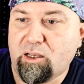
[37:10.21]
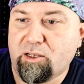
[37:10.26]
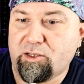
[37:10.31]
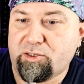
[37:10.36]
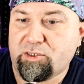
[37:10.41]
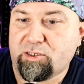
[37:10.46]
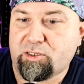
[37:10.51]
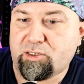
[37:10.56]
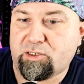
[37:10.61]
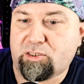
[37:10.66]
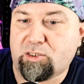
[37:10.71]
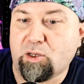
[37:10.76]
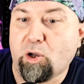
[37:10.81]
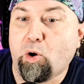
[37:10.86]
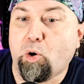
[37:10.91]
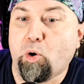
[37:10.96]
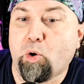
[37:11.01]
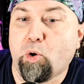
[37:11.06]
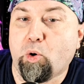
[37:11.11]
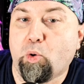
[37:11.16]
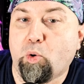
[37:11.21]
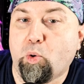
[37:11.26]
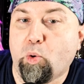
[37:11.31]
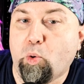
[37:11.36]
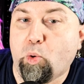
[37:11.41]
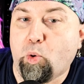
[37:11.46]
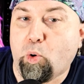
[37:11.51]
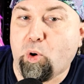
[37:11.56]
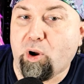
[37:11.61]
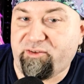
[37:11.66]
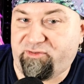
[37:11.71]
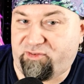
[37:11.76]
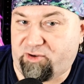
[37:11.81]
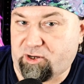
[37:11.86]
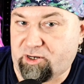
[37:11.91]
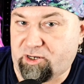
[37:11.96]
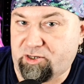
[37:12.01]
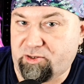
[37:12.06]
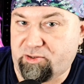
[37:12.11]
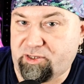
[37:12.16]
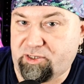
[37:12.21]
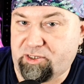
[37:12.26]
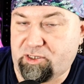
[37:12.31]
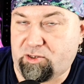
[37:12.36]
So, if you're going to do this,